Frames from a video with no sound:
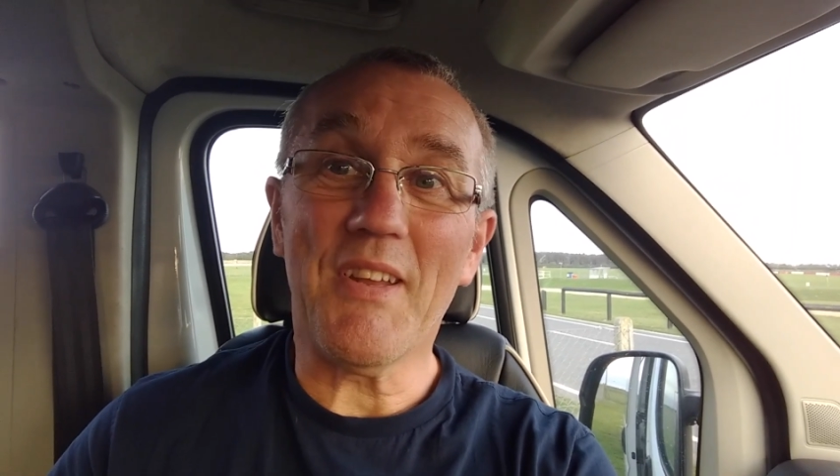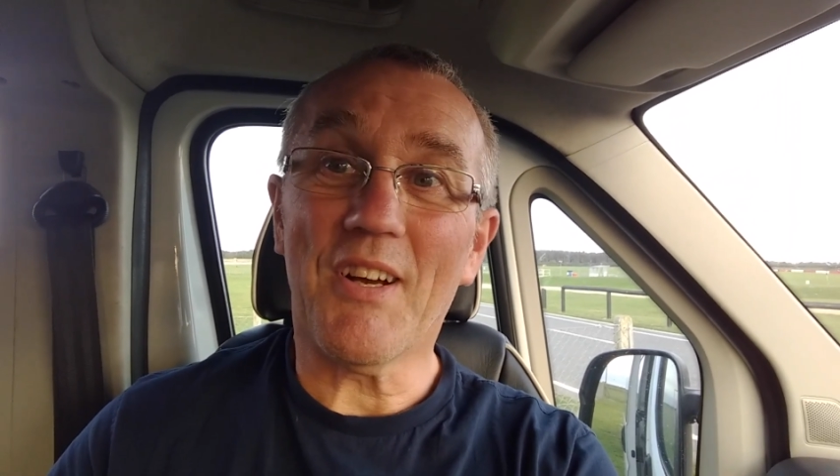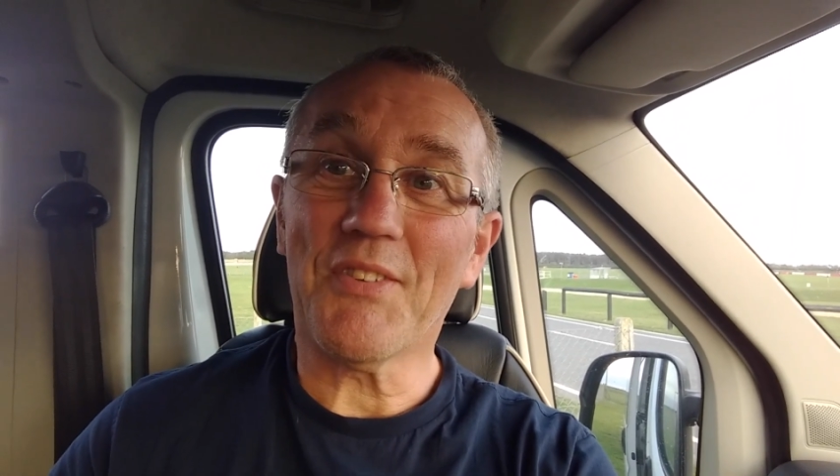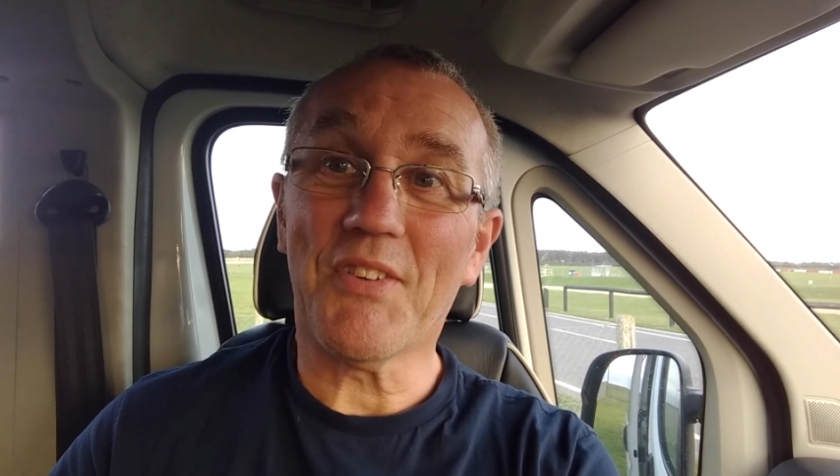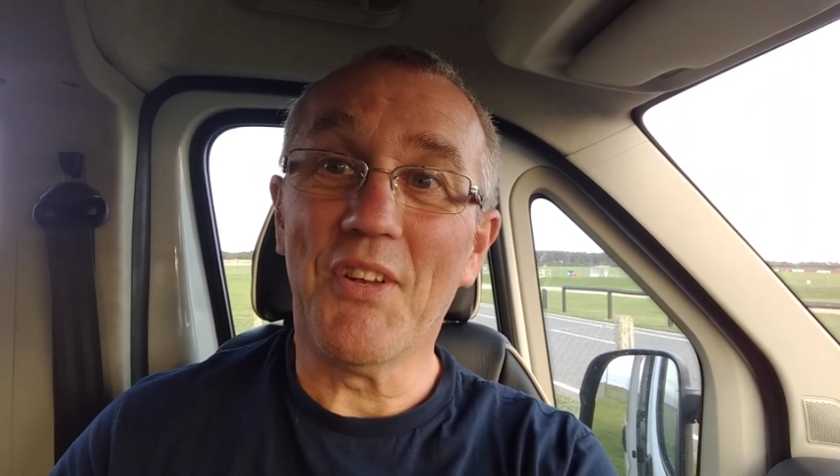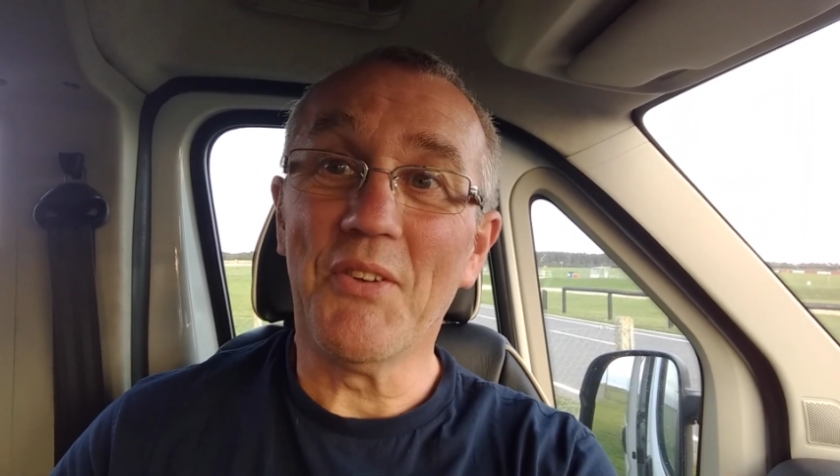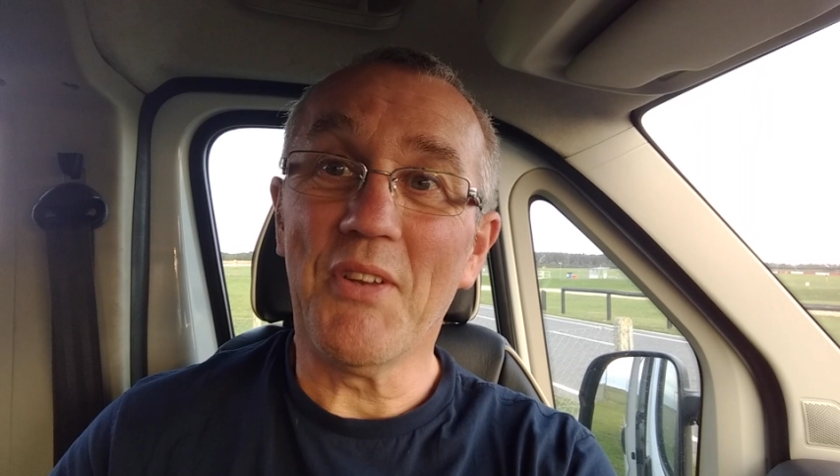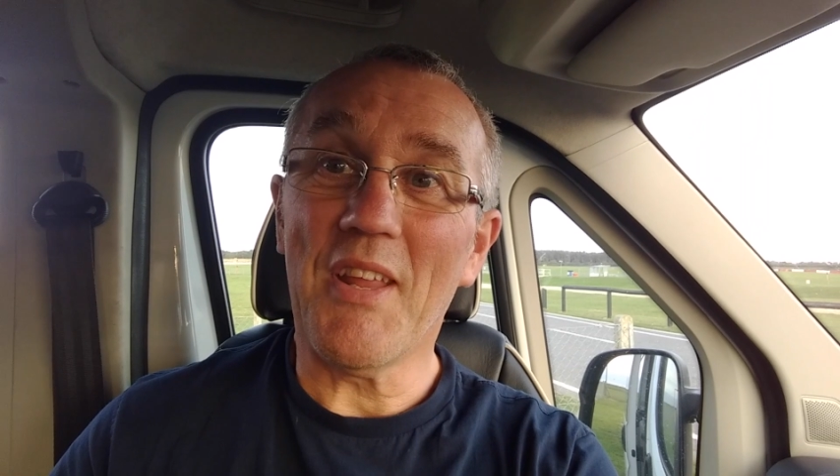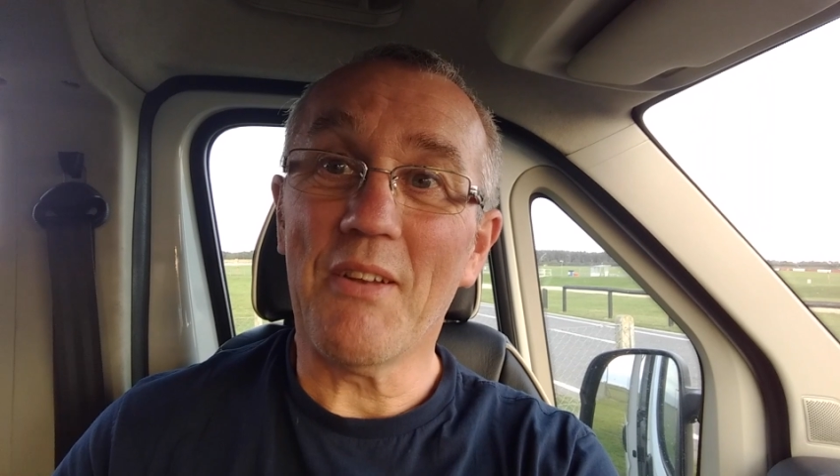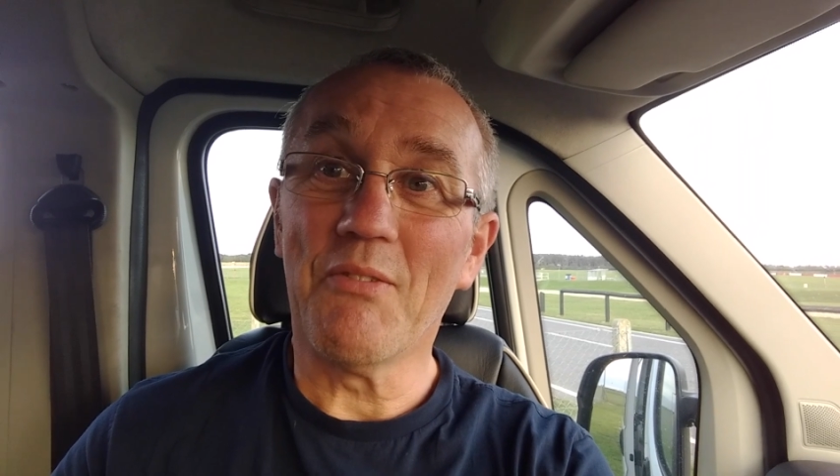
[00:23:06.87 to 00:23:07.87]
the afternoon
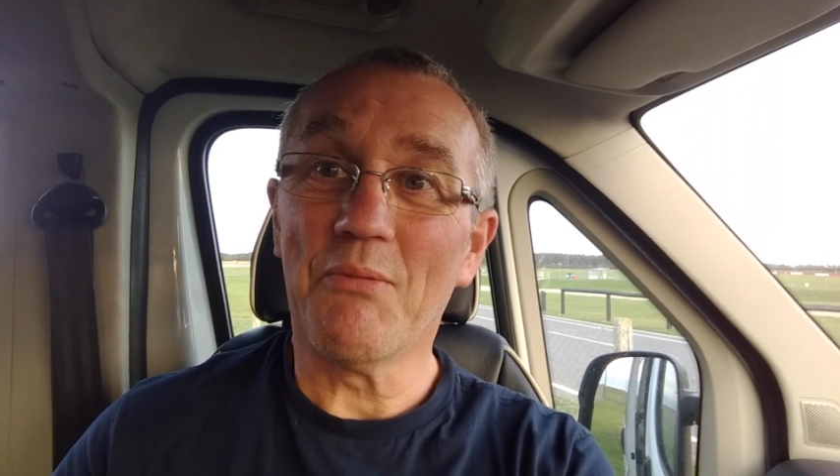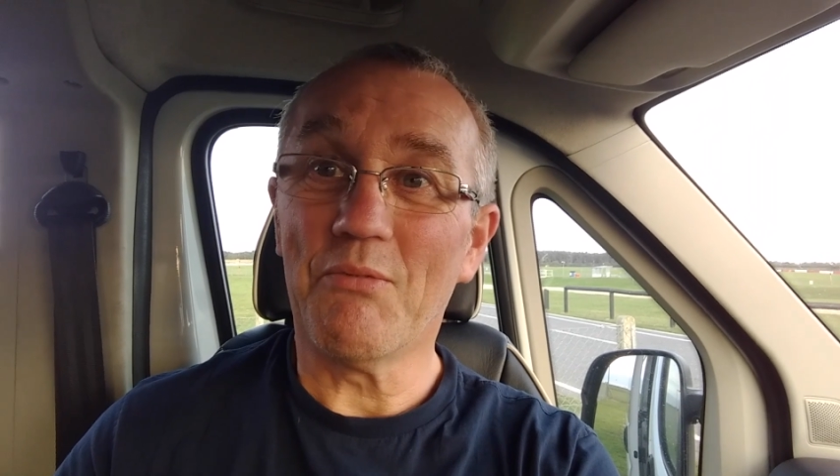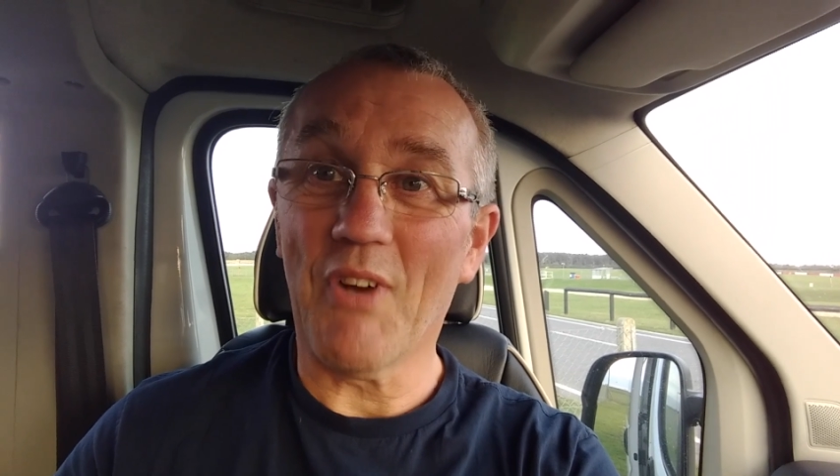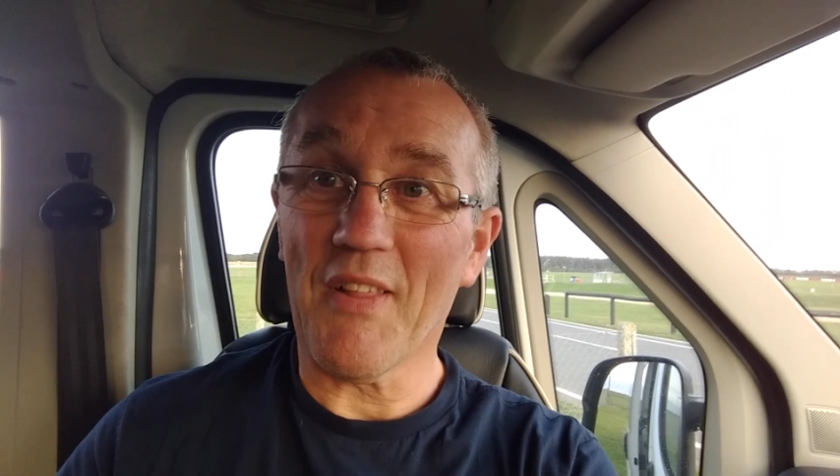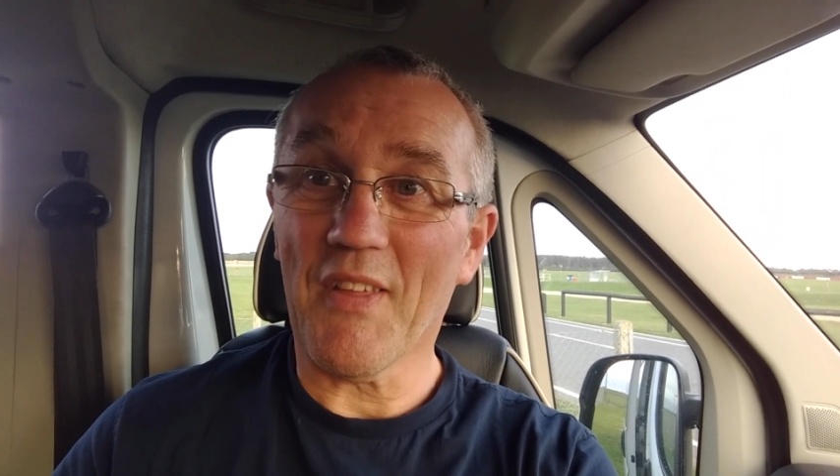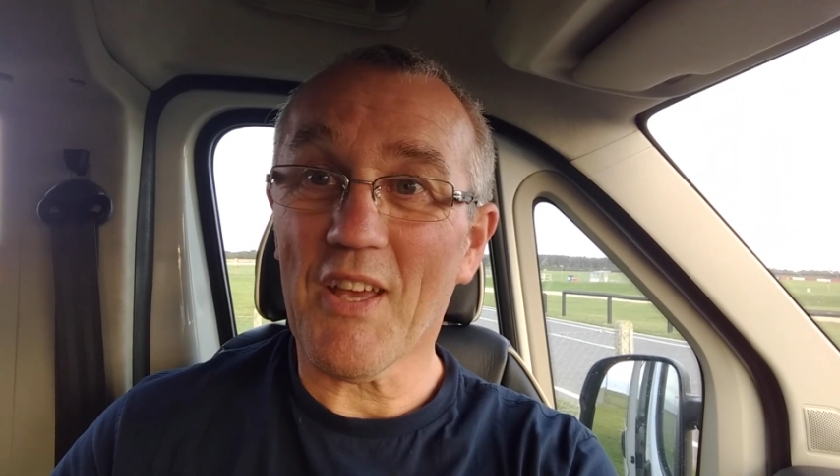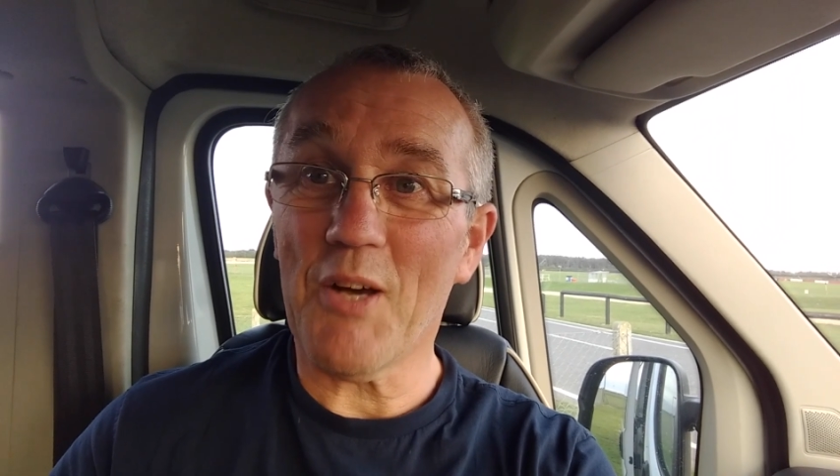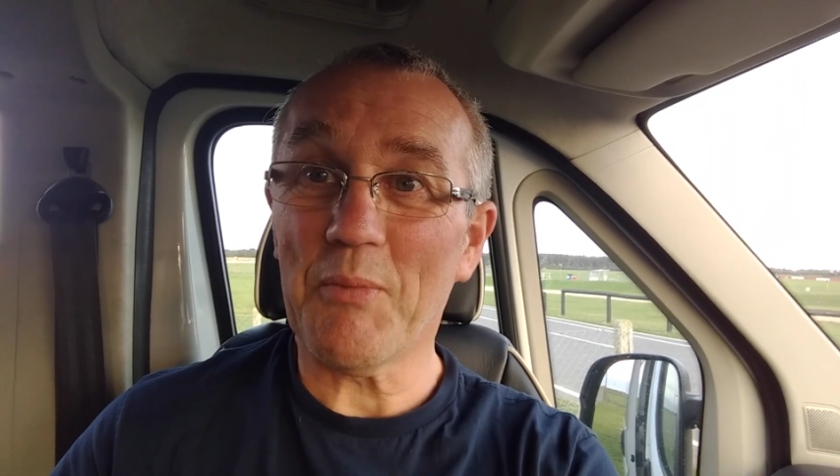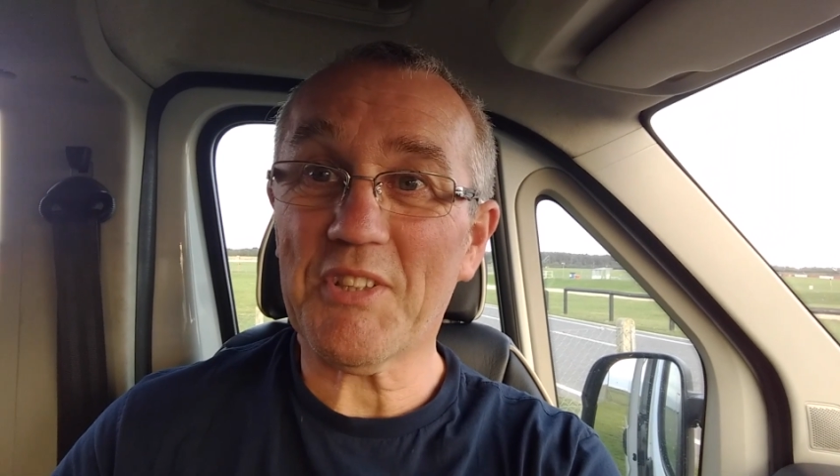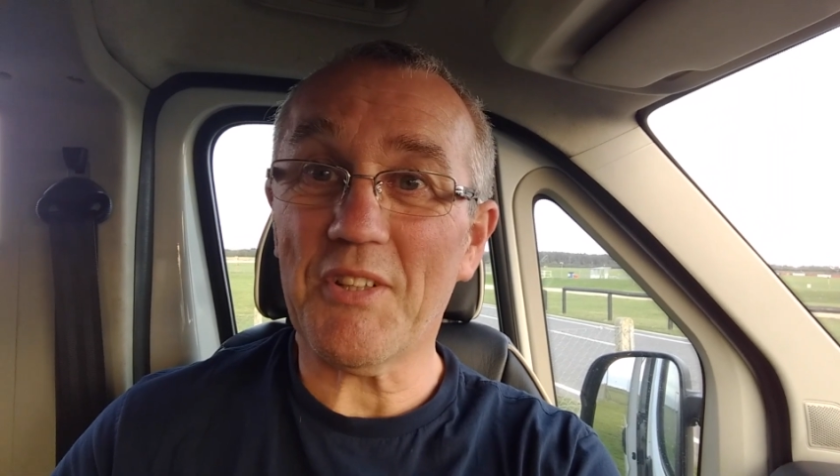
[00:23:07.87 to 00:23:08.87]
then running the car
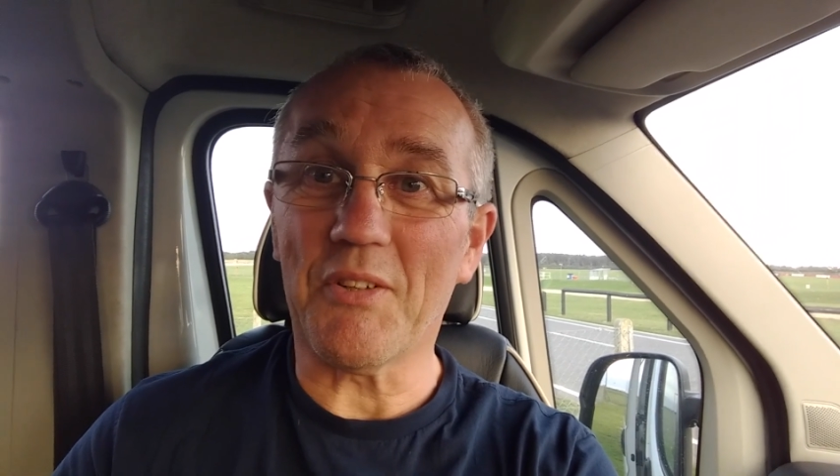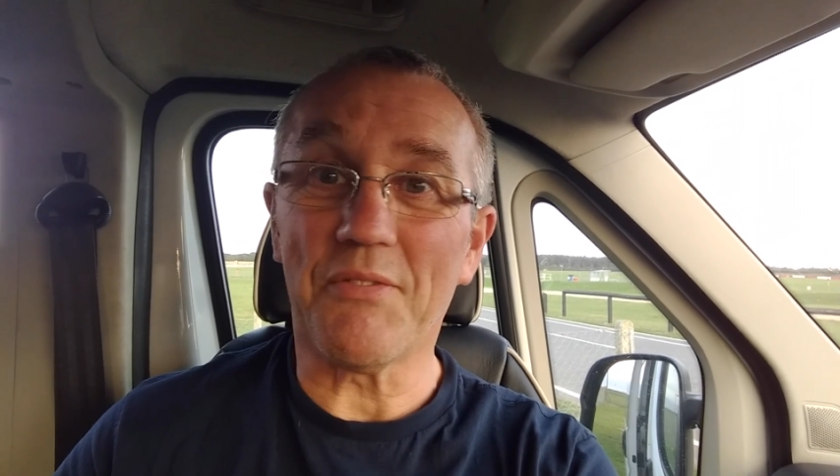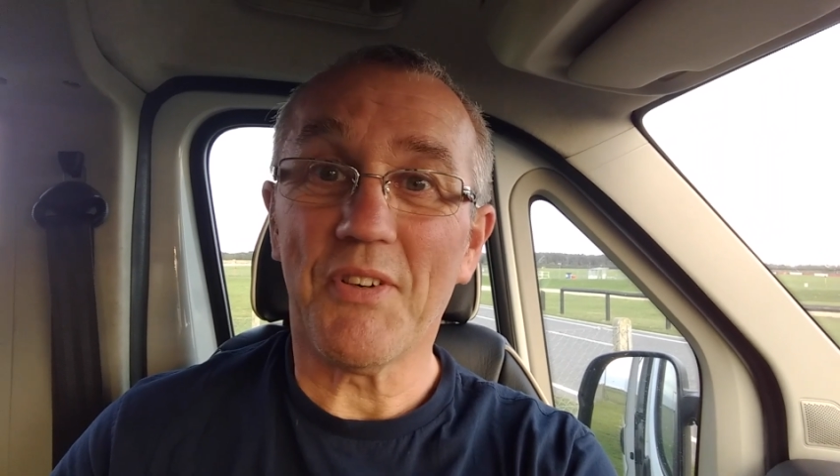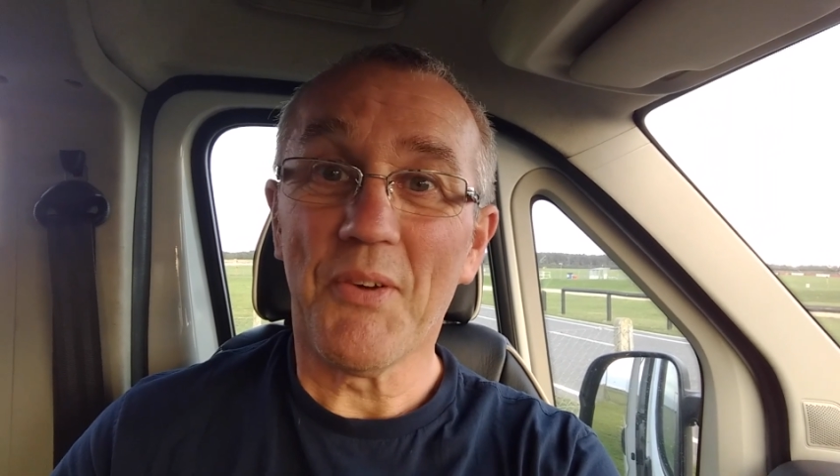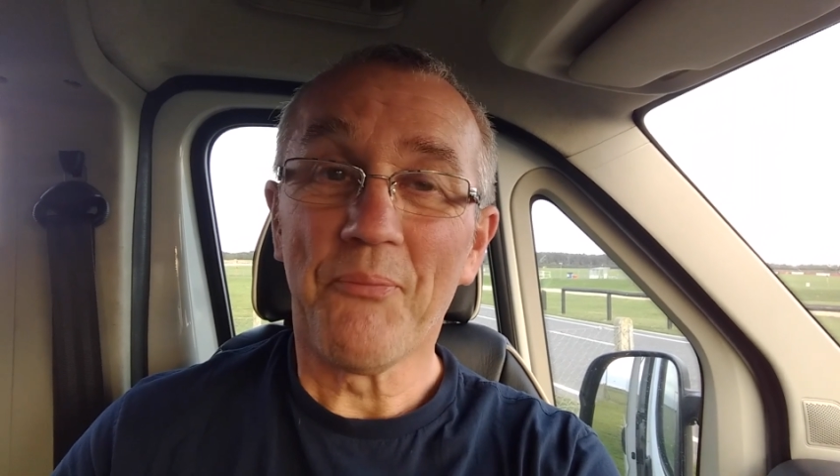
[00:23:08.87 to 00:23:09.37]
myself,